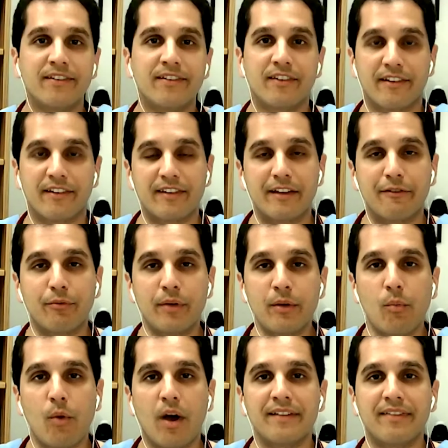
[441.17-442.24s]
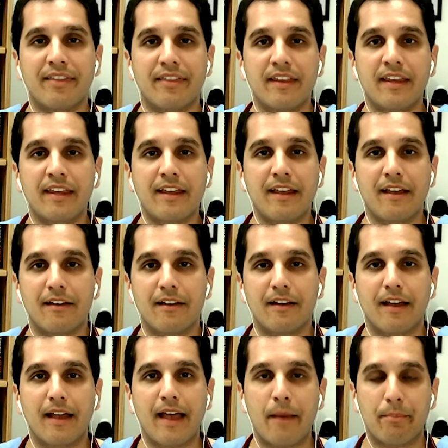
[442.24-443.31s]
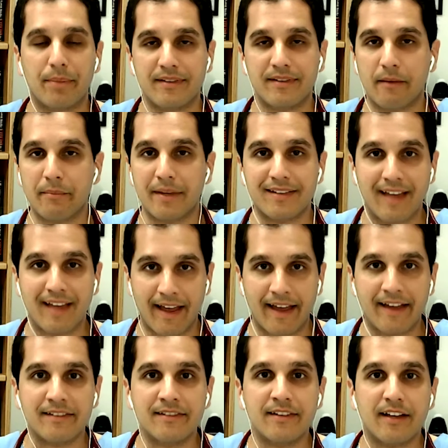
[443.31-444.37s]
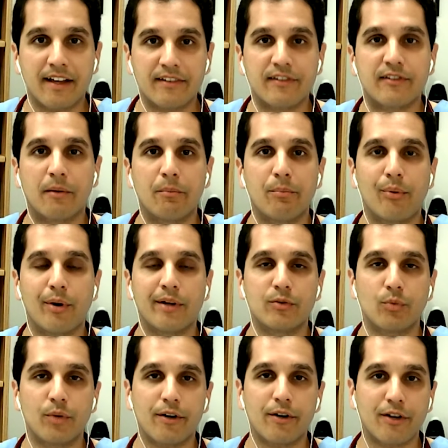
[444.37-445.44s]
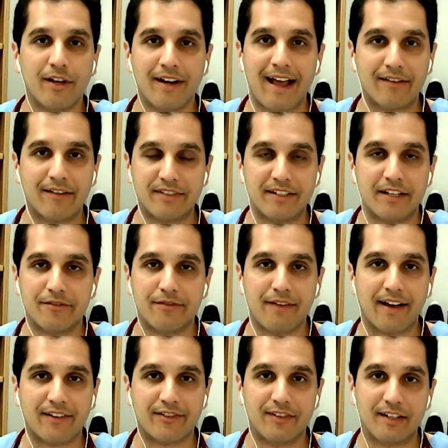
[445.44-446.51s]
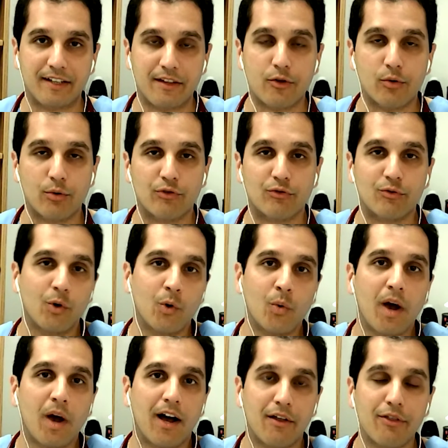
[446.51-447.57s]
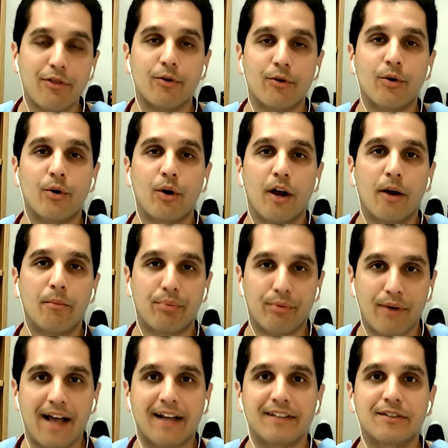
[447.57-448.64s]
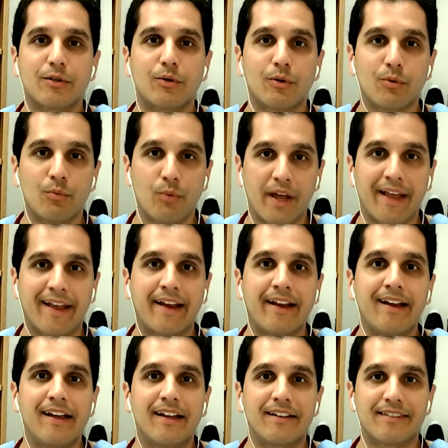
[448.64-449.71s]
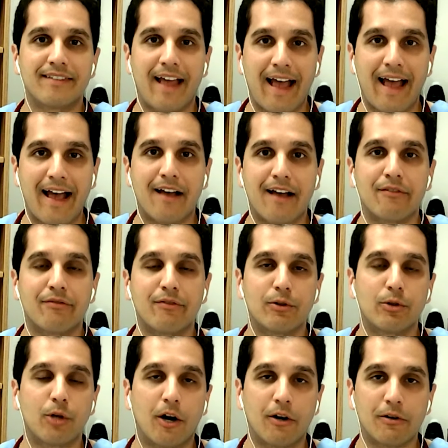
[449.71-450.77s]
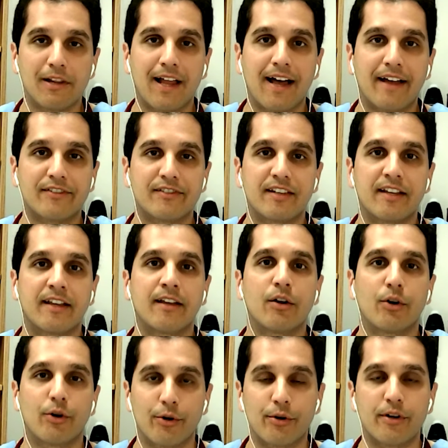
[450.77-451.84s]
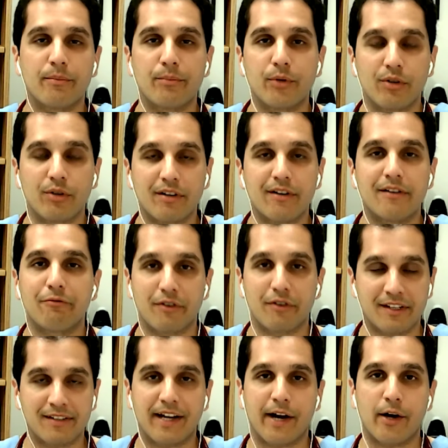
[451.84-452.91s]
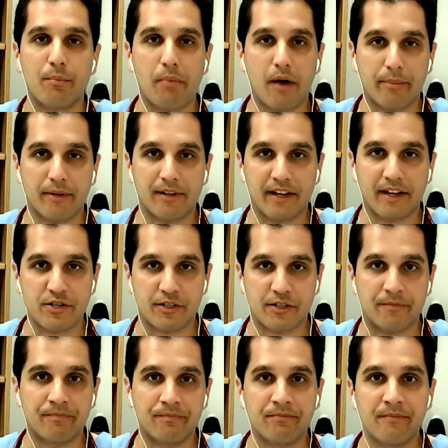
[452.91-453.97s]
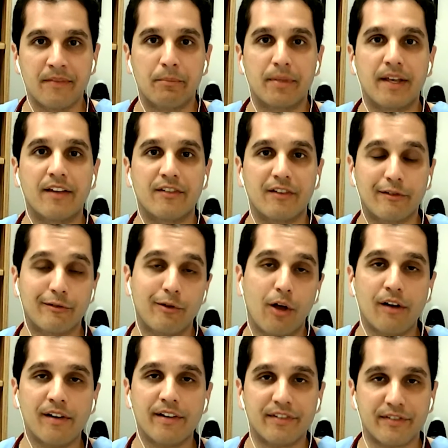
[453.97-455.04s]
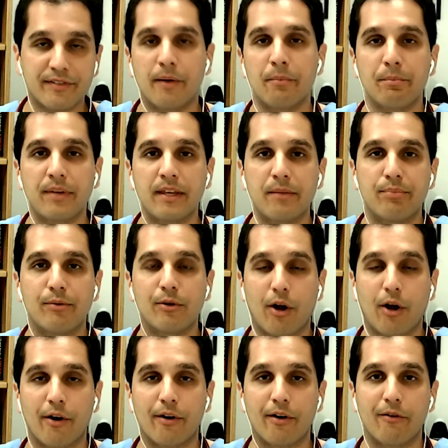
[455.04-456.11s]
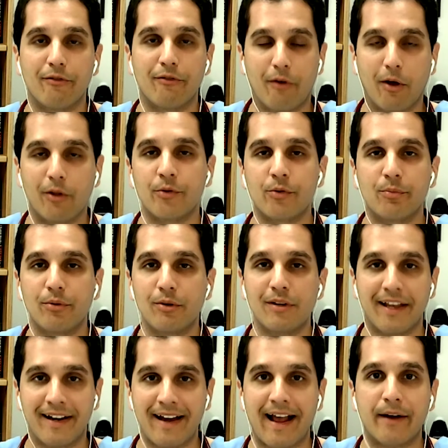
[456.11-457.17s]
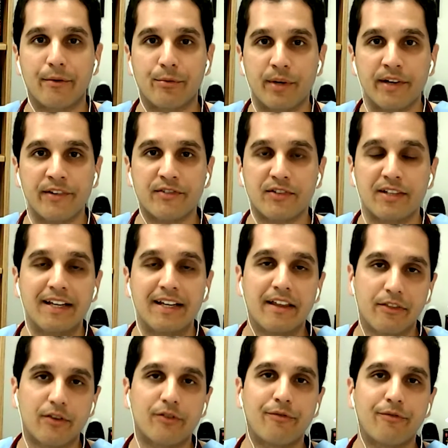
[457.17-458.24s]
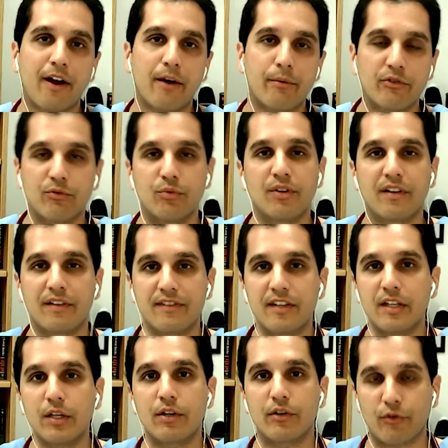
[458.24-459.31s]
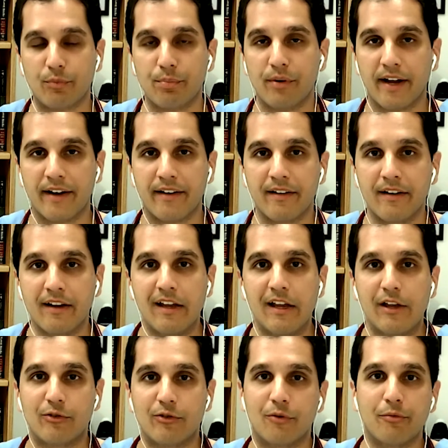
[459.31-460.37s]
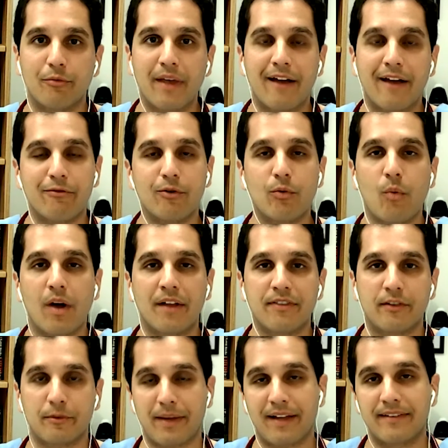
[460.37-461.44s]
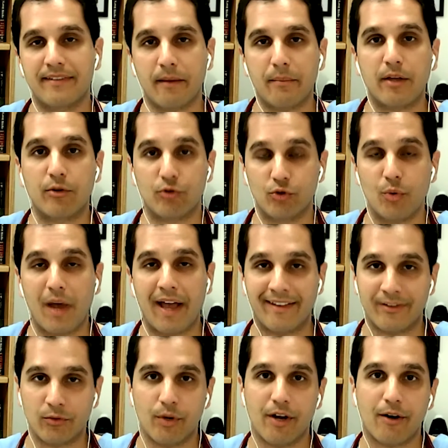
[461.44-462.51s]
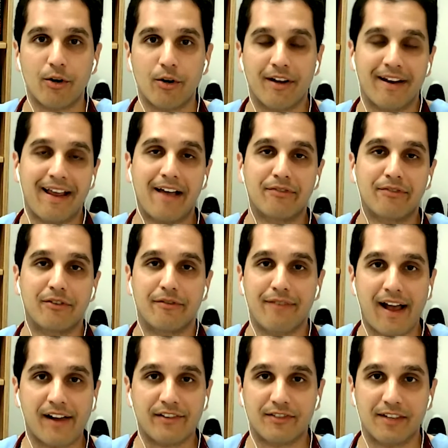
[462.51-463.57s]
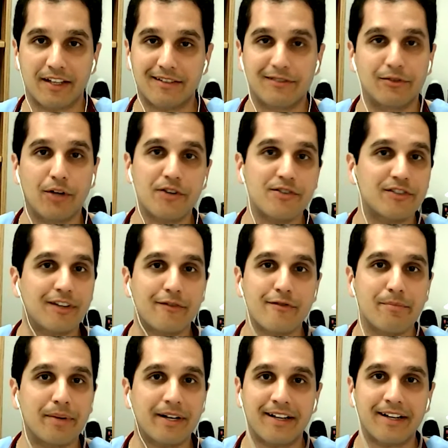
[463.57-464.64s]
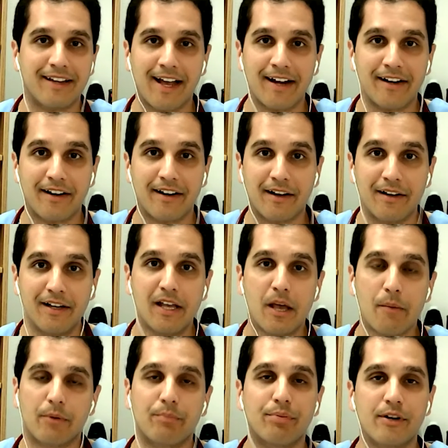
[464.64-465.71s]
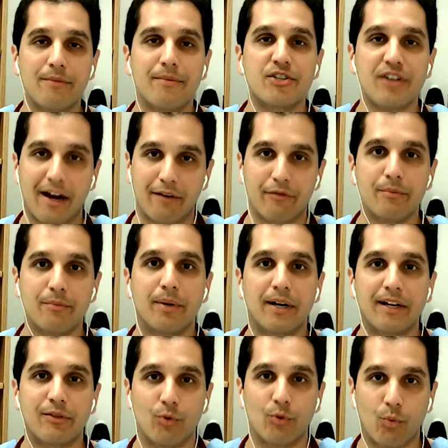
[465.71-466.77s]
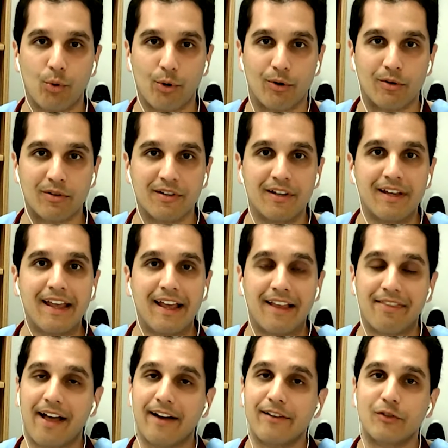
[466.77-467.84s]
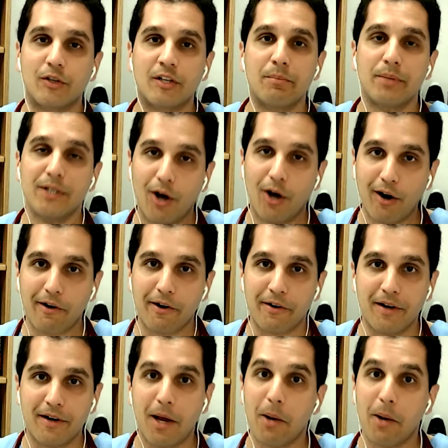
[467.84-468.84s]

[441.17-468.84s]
is this: if we want the epidemic to end at some point, we are going to have to get vaccinated. There is no other practical way to have long-lasting herd immunity for the entire population. Because as long as some people are vulnerable and at risk, this virus will continue to spread. So if we ever want this pandemic to end, we are going to have to vaccinate not just everybody in Canada, but pretty much everybody in the world. And that is going to be hard,